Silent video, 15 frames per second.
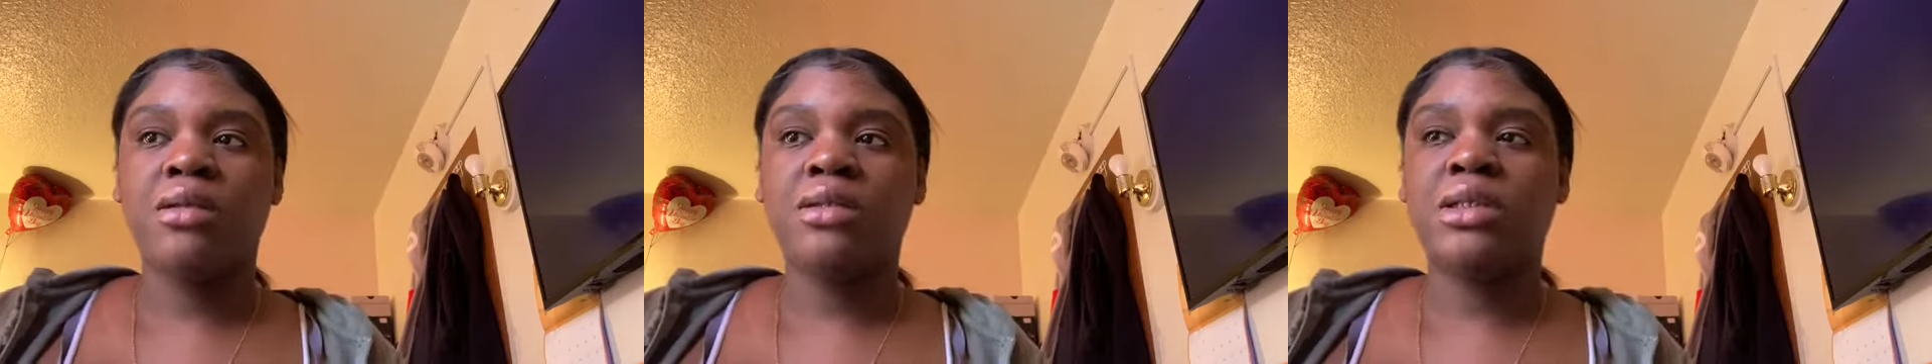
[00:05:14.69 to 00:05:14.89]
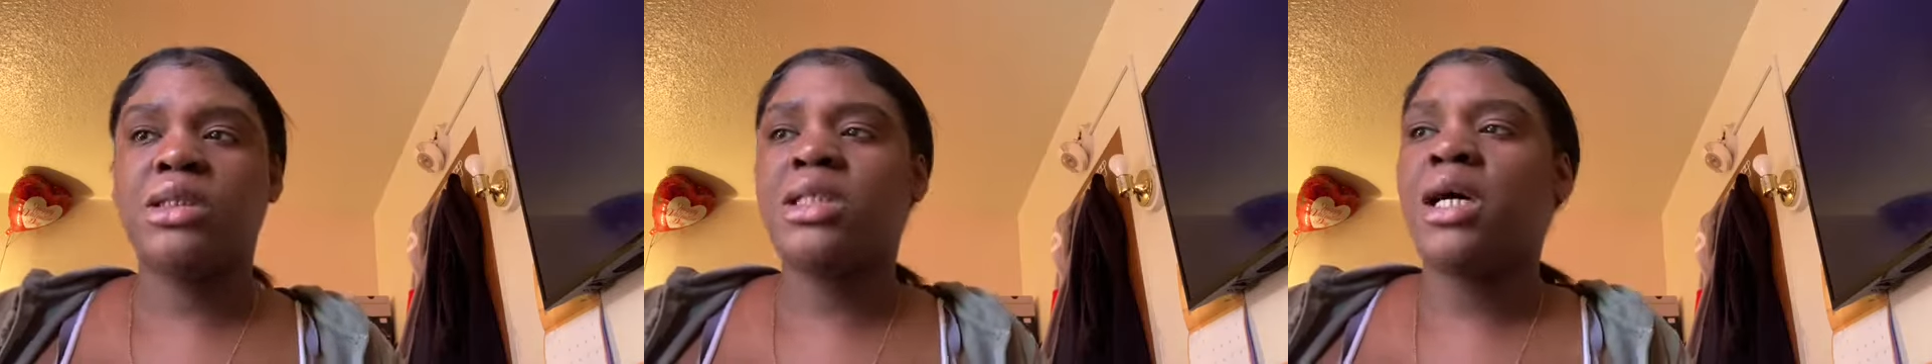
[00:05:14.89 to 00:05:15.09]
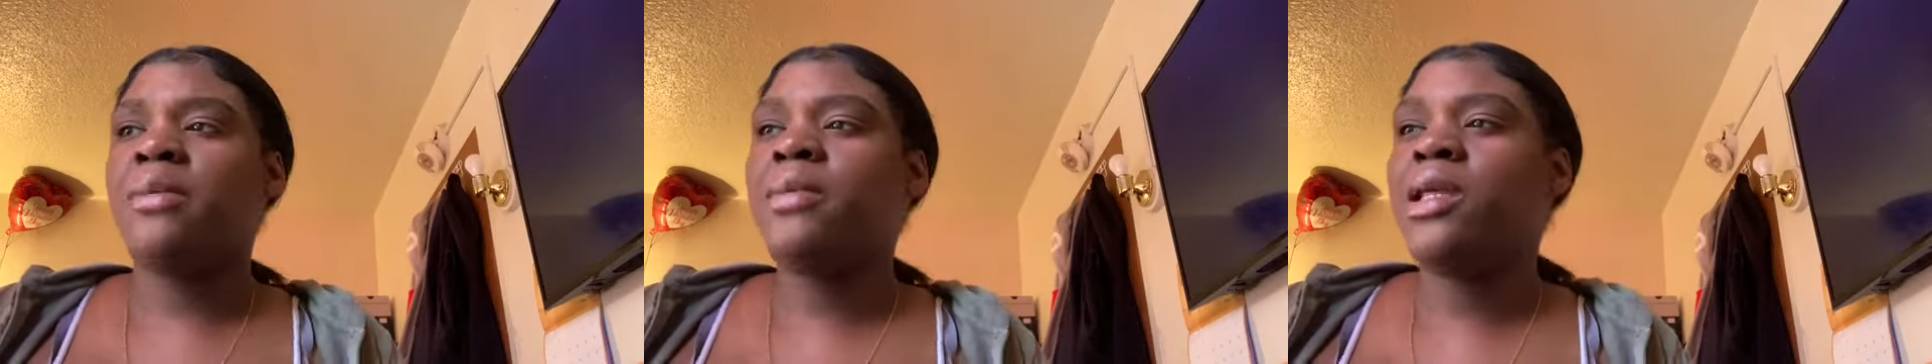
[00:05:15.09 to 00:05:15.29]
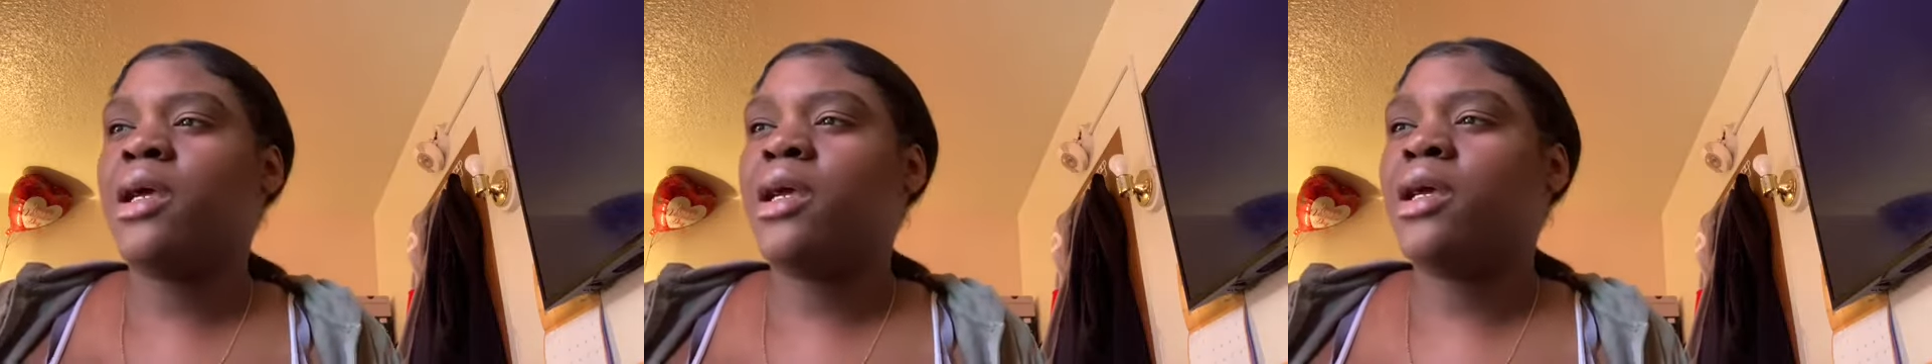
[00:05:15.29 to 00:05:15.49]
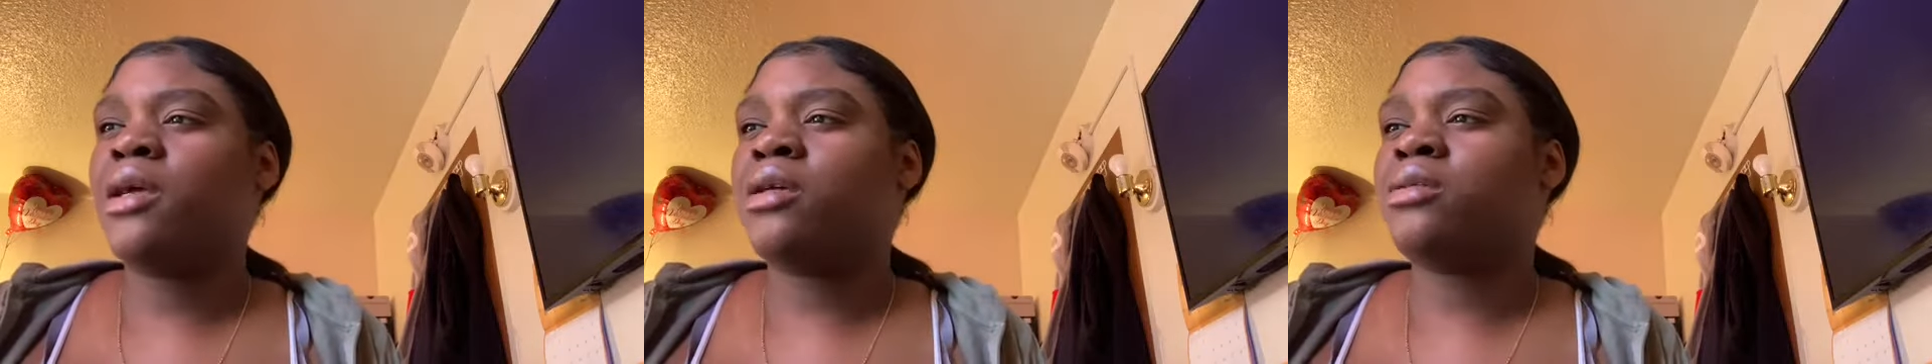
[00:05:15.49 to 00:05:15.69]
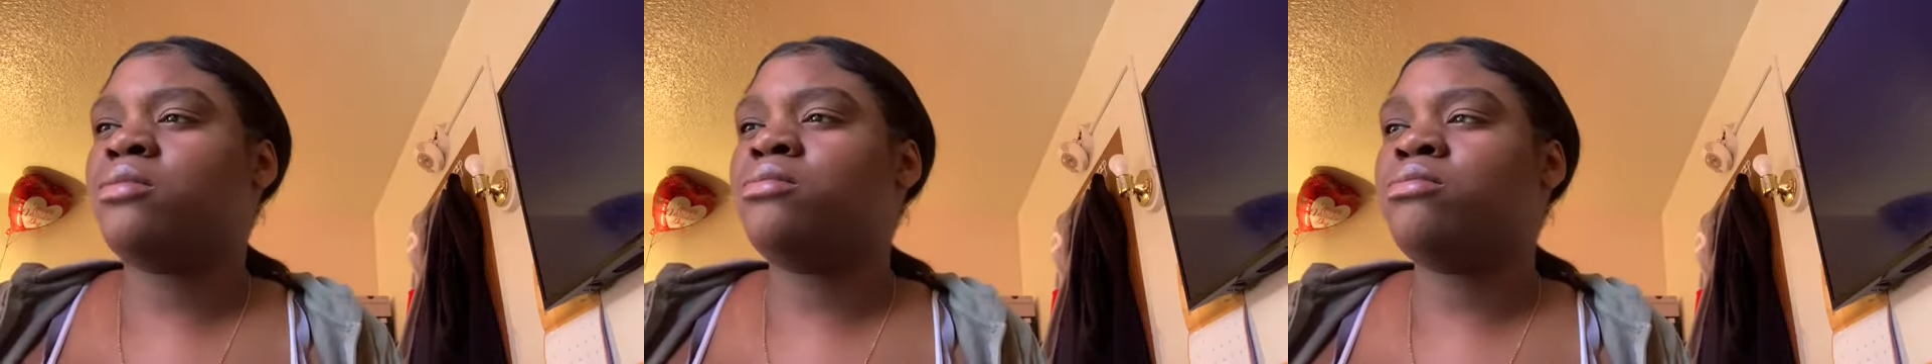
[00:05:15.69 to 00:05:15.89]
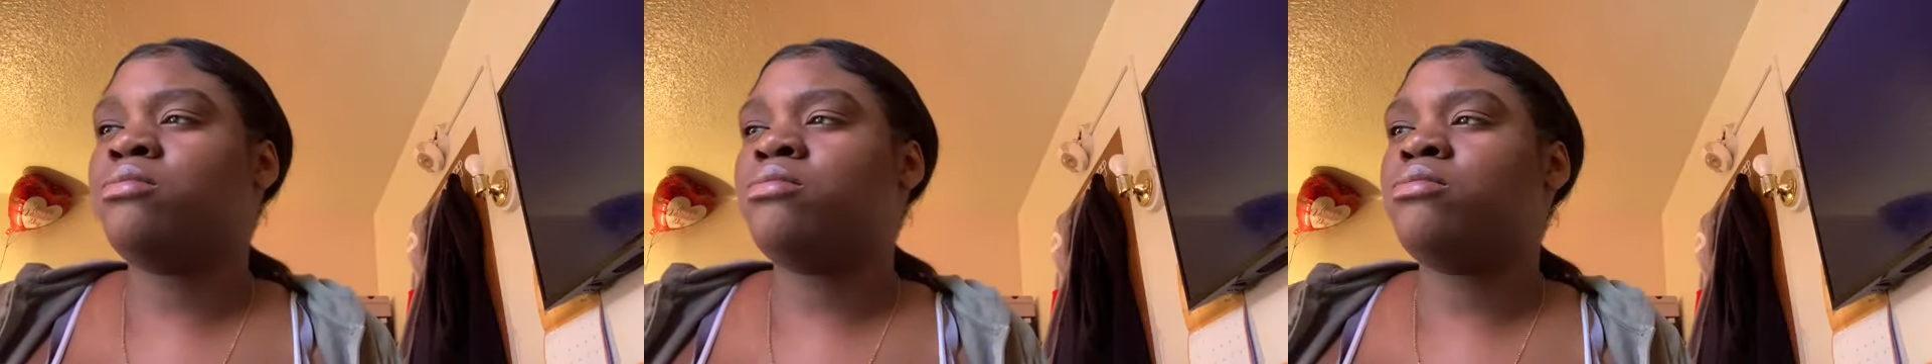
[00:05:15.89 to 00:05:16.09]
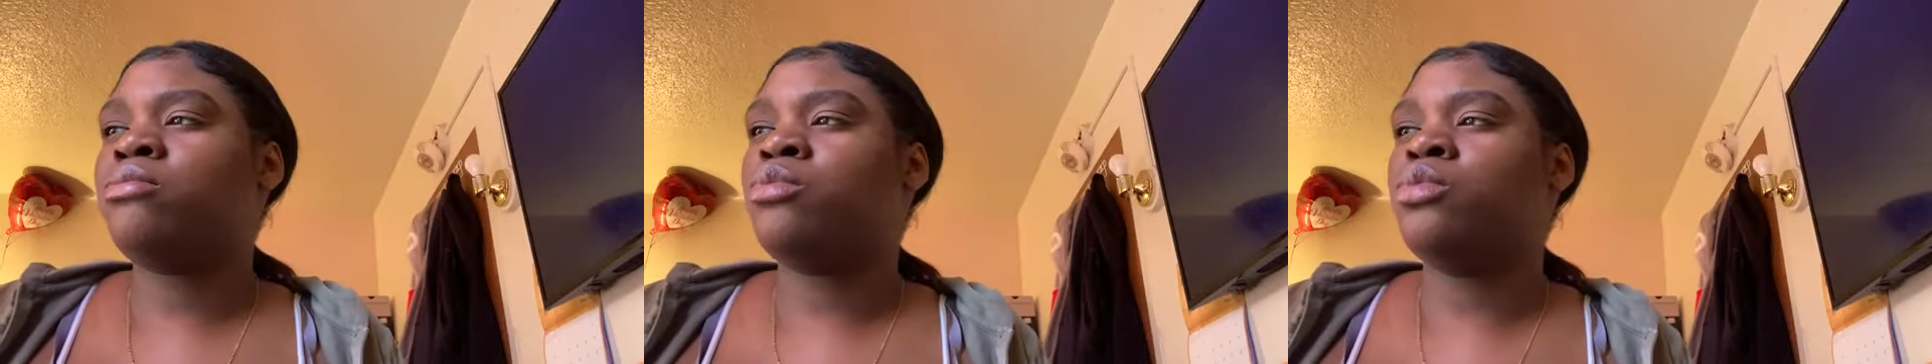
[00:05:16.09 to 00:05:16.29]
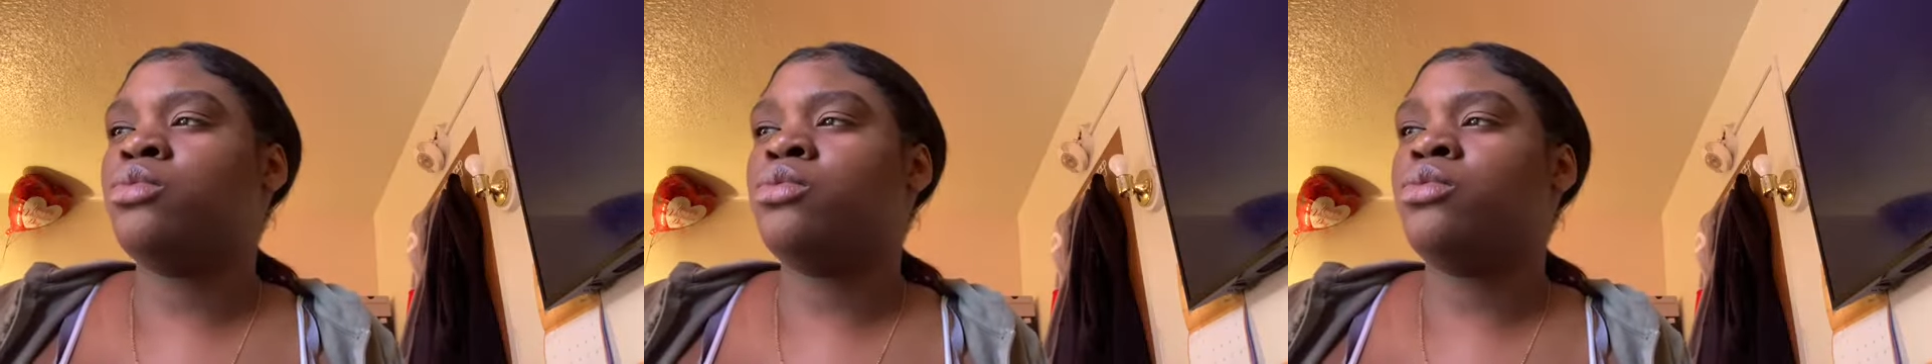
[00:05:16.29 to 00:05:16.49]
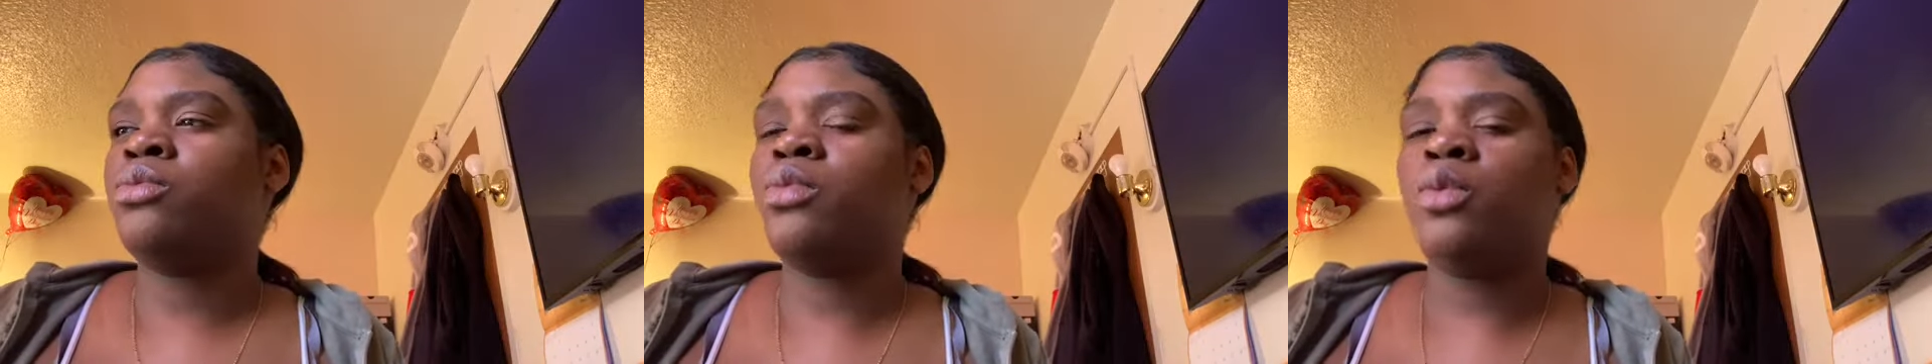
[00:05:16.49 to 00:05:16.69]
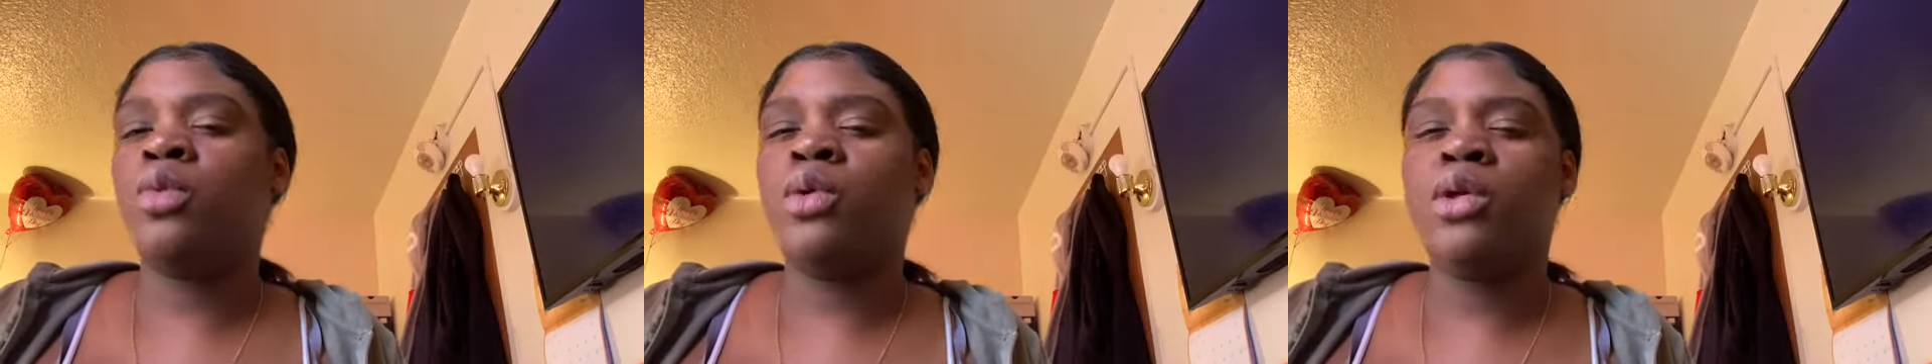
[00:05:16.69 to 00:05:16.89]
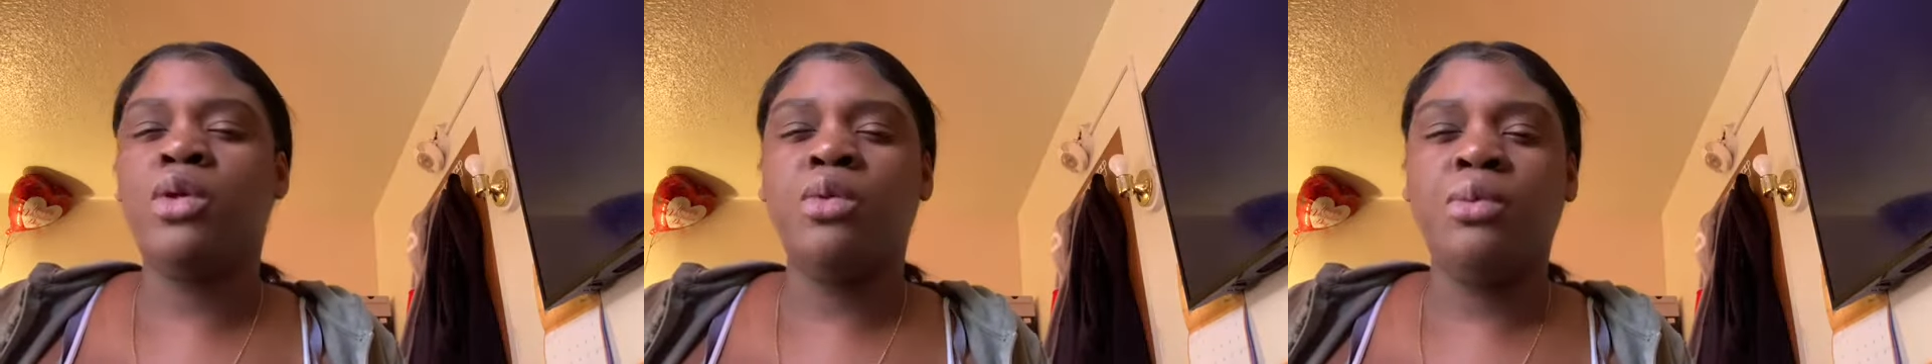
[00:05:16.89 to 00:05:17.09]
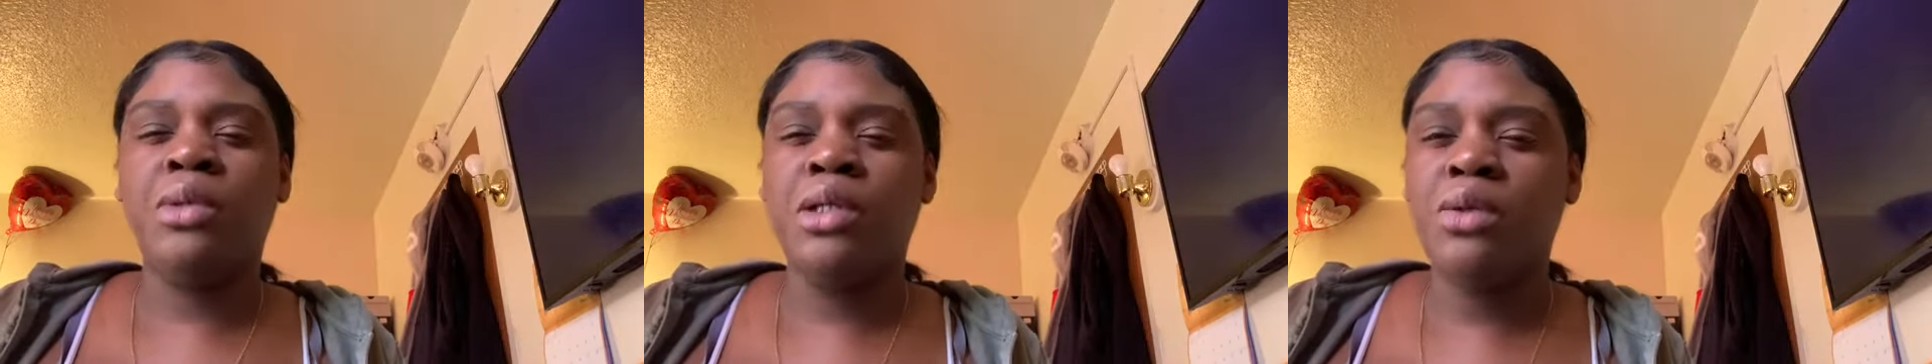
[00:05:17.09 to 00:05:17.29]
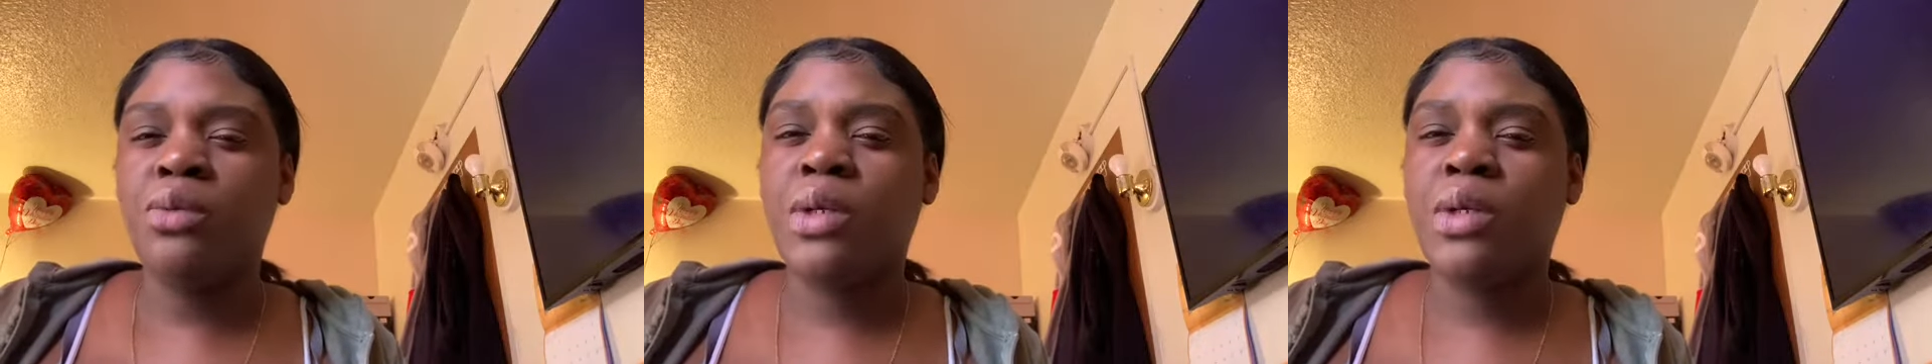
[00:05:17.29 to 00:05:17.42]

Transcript: So I'm like, what do you mean you